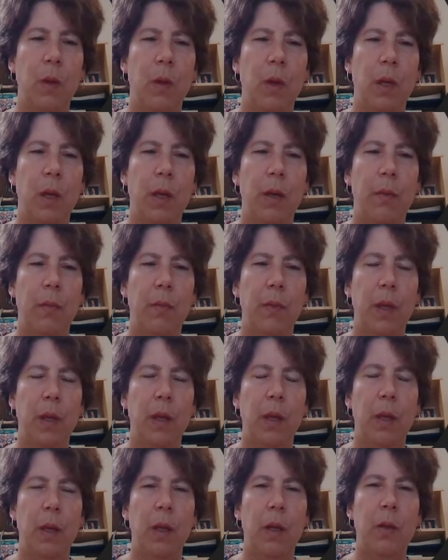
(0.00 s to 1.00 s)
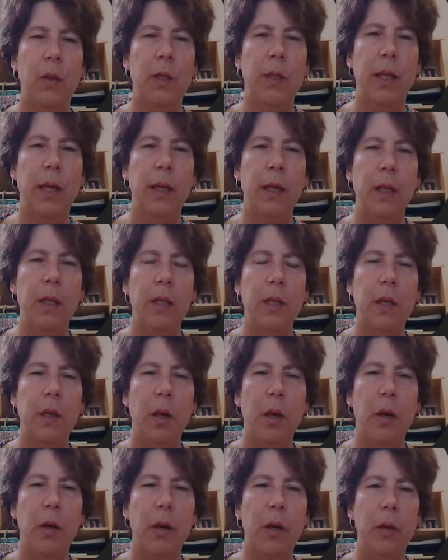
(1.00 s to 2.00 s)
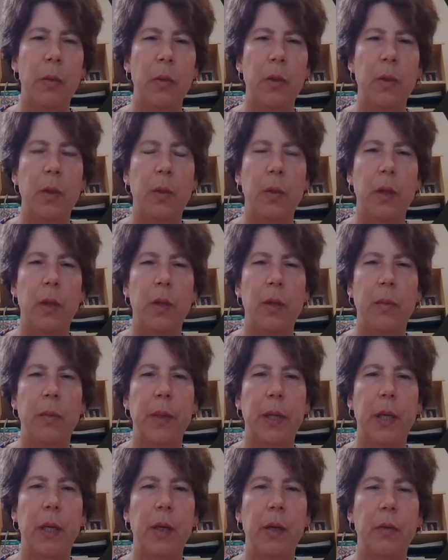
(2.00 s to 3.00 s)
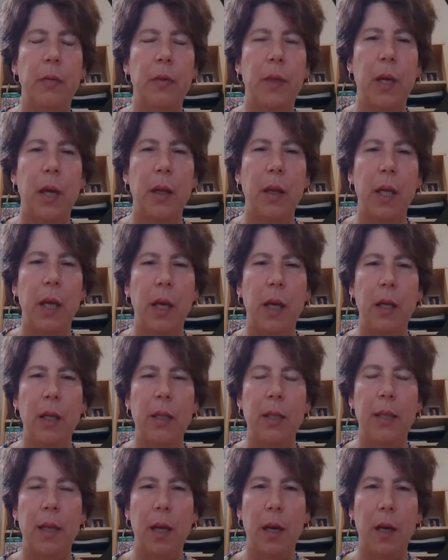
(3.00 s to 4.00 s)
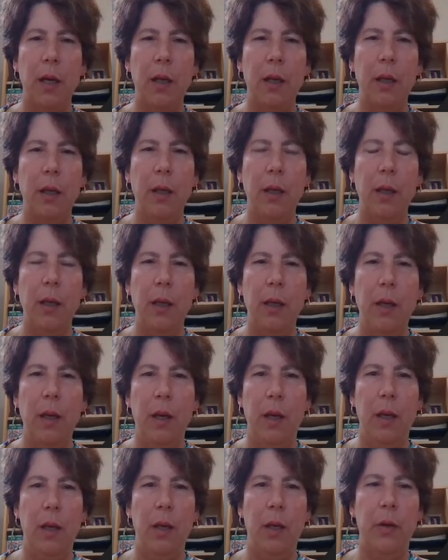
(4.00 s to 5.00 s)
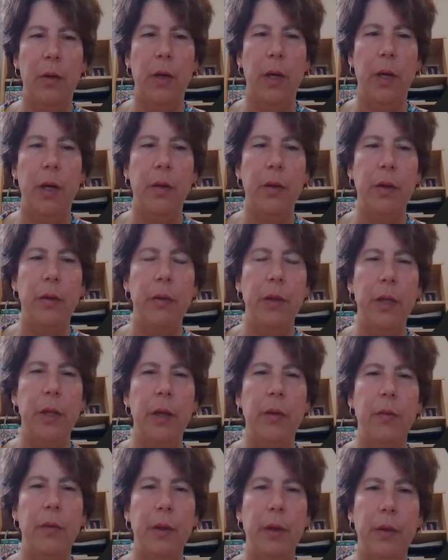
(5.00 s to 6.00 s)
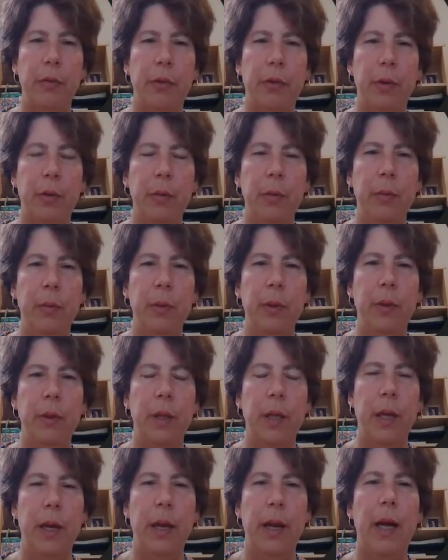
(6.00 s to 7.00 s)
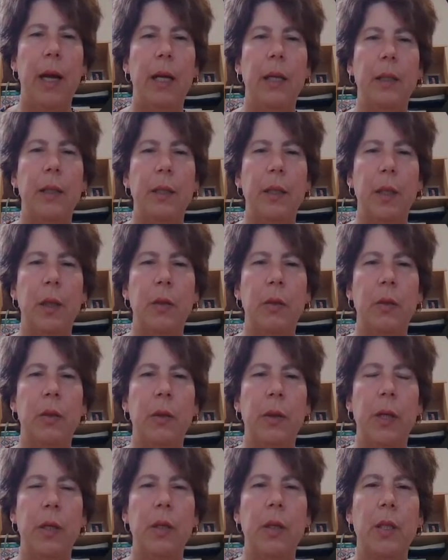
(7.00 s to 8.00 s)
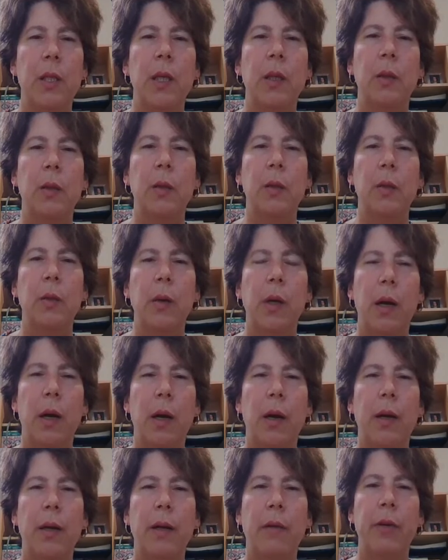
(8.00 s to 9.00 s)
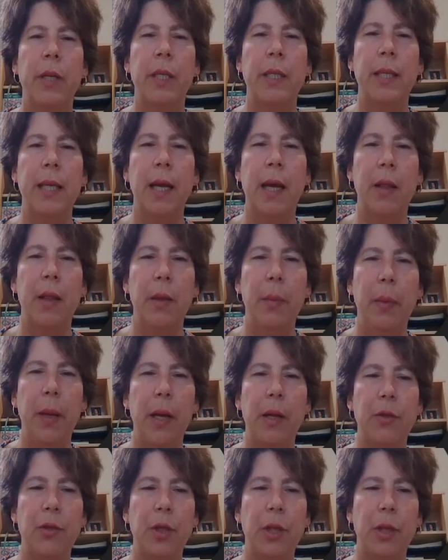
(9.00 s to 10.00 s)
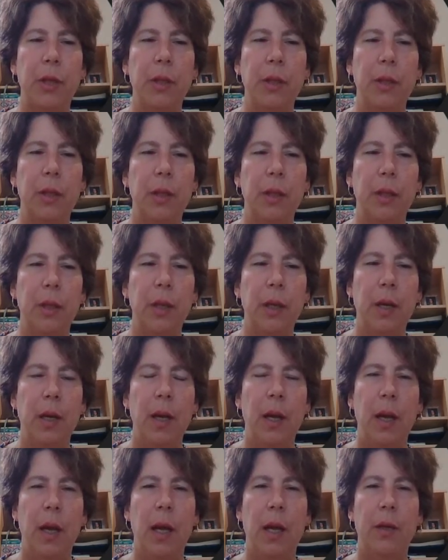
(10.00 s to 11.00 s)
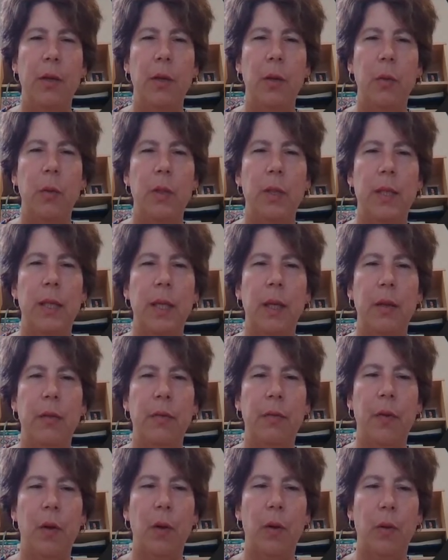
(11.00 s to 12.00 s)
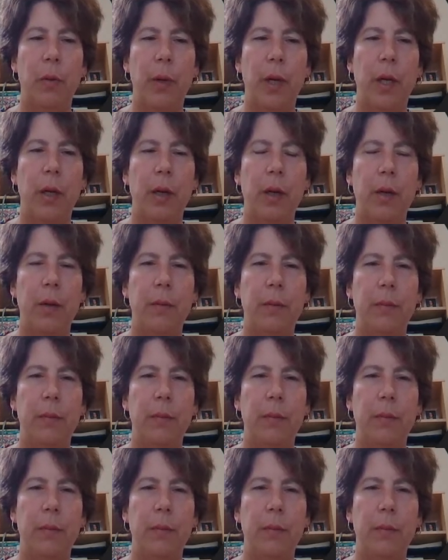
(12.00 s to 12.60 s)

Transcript: Okay. Your second scenario is going to be, you've done the anesthetic, you're in the recovery room, and you're going to rescan the patient, and you will see the following.